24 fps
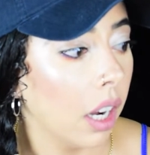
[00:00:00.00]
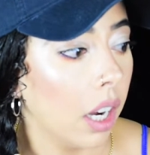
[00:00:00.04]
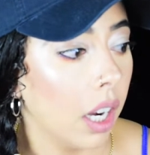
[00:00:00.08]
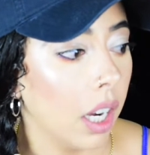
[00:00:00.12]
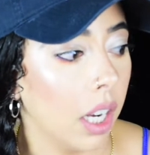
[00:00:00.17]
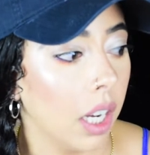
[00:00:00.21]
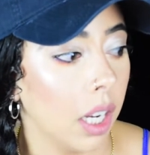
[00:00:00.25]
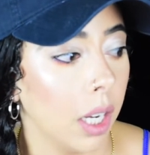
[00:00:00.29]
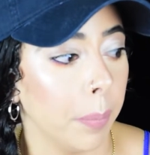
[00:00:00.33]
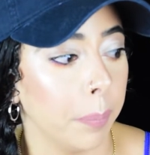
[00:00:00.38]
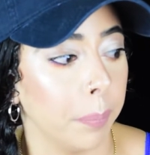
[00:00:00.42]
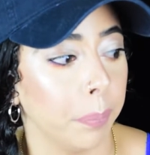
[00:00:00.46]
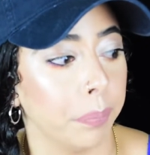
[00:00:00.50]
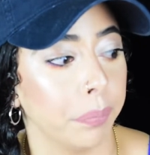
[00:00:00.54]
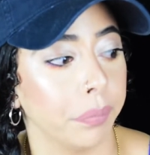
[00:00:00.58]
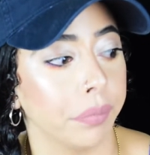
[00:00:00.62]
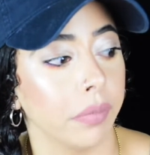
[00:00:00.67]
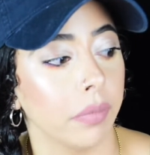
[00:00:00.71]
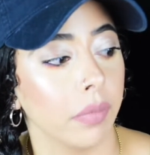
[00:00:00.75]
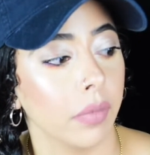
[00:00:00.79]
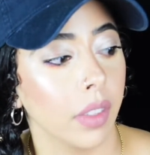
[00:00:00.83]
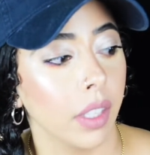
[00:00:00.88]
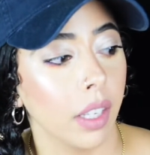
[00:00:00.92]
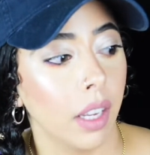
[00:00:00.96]

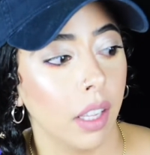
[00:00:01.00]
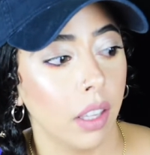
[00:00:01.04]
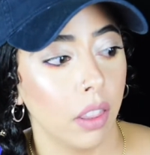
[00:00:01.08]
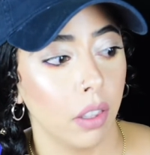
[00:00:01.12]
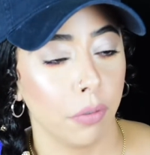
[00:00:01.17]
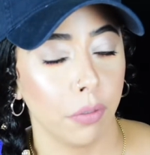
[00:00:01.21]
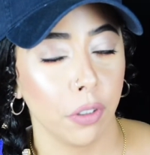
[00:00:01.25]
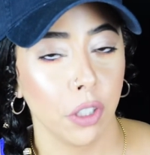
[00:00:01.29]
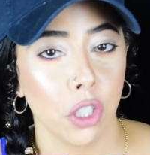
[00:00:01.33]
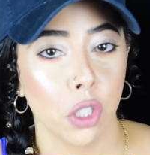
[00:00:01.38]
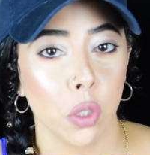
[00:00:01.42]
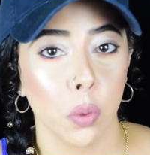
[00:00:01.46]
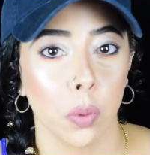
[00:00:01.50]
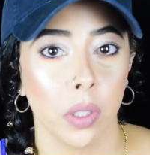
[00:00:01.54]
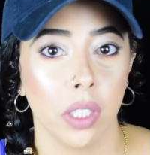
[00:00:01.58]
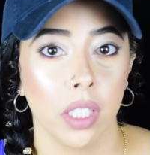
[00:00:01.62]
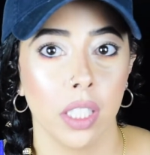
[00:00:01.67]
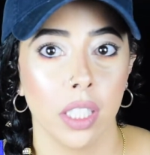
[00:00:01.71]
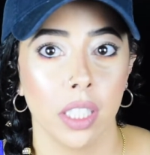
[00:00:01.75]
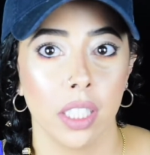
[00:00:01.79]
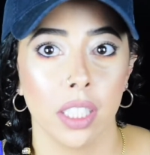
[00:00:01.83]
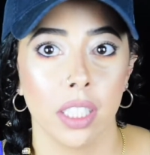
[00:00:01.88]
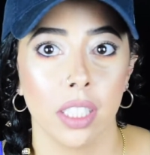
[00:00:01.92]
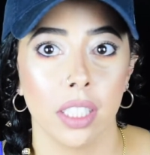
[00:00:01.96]
The first
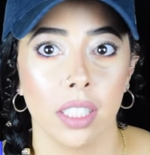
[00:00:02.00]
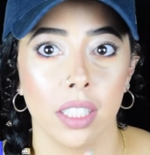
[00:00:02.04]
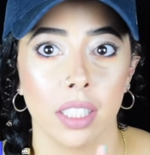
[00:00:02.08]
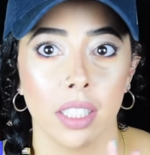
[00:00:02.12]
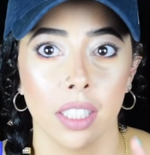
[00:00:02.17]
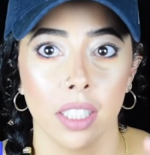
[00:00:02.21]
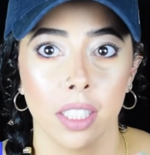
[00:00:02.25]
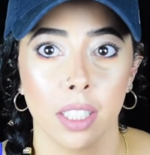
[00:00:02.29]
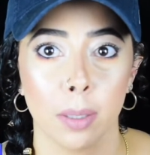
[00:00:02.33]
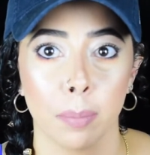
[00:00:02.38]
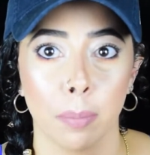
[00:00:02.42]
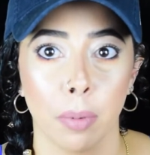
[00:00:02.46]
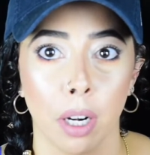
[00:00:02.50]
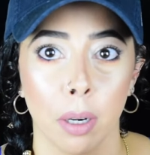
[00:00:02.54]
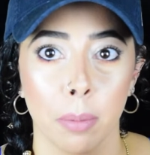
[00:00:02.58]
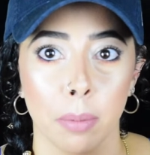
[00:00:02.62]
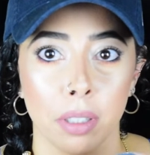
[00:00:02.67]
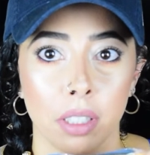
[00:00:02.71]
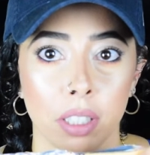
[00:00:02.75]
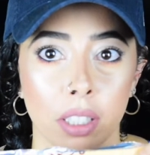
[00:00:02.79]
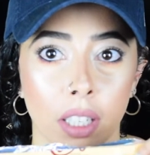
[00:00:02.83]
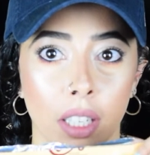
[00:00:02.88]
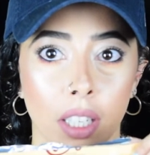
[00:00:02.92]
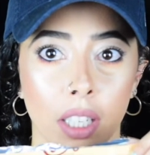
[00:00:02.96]
one is these
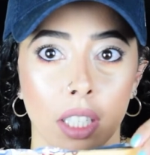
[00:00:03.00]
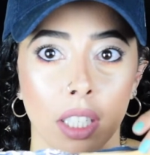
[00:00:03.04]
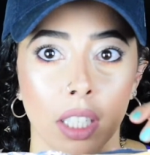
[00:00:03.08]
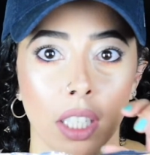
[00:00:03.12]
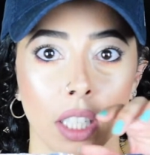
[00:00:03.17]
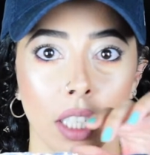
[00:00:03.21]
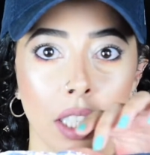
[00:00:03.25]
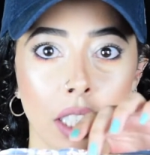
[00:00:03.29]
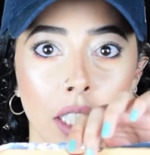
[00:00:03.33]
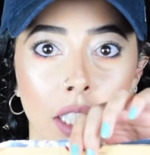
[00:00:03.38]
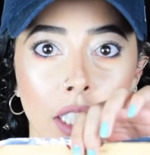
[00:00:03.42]
Parmesan